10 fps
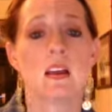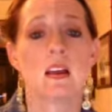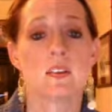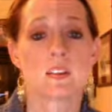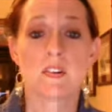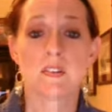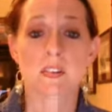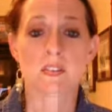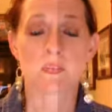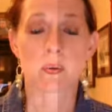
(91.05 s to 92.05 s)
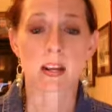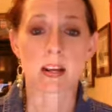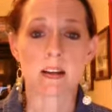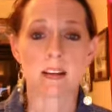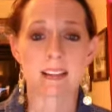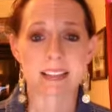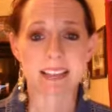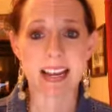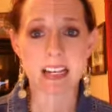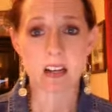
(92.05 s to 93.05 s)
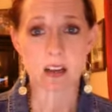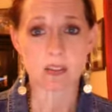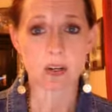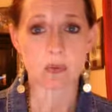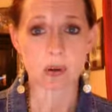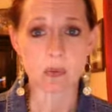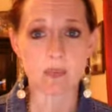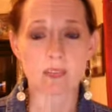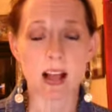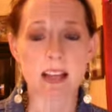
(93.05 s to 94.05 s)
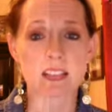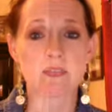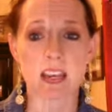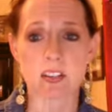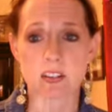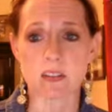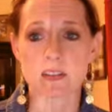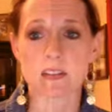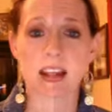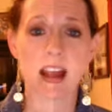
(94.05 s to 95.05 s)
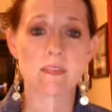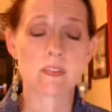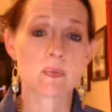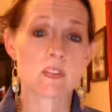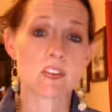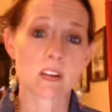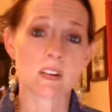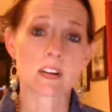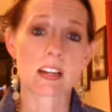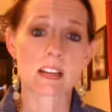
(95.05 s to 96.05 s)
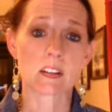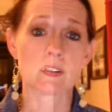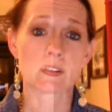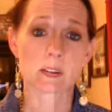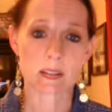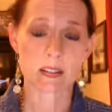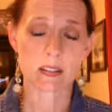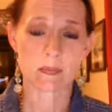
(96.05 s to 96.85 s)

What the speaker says: Gender dysphoria is a diagnostic group of classifications that have to do with gender incongruence.